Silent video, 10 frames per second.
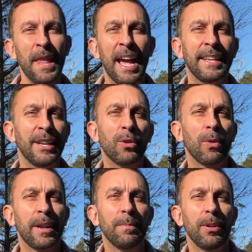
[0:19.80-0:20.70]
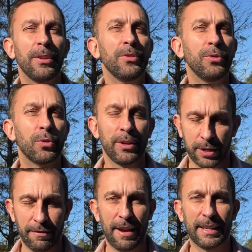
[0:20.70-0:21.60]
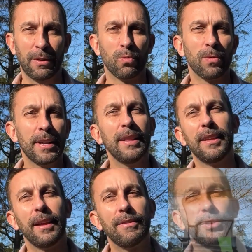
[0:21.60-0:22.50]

and incredible nutrition. In fact, I really love the